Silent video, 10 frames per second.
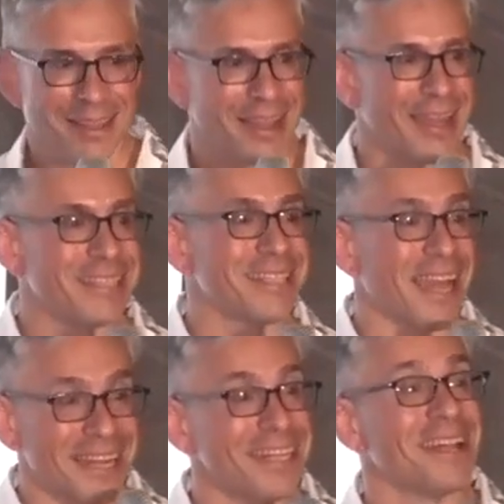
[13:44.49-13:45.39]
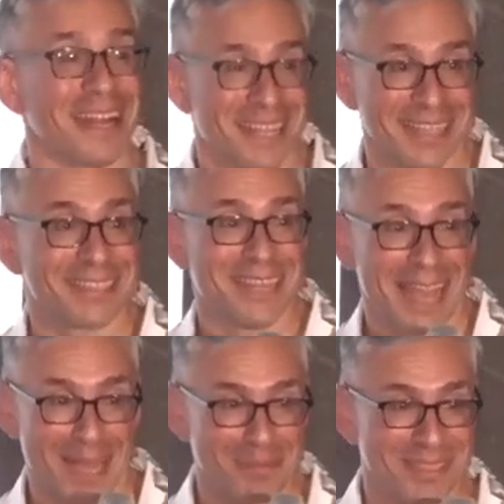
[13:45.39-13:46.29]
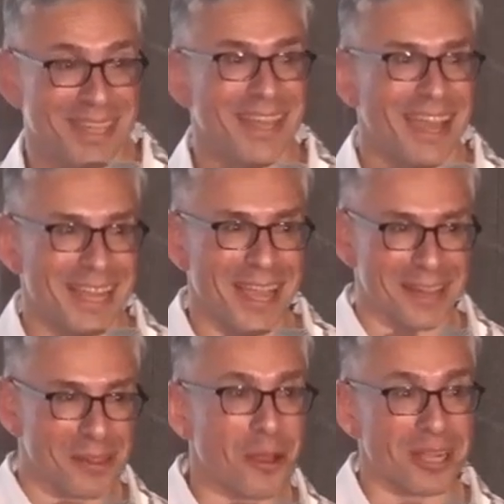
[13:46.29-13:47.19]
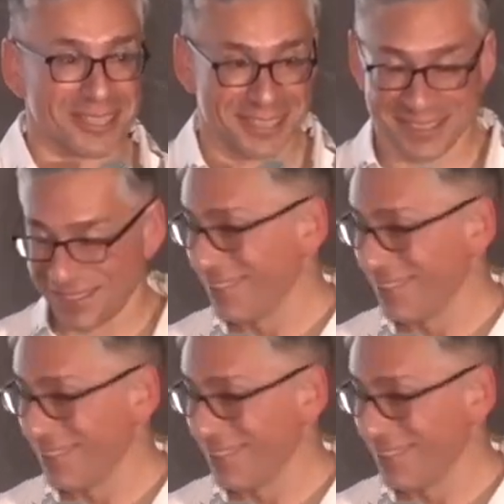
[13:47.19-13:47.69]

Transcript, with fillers: I did, I did not get snaps. I got looks.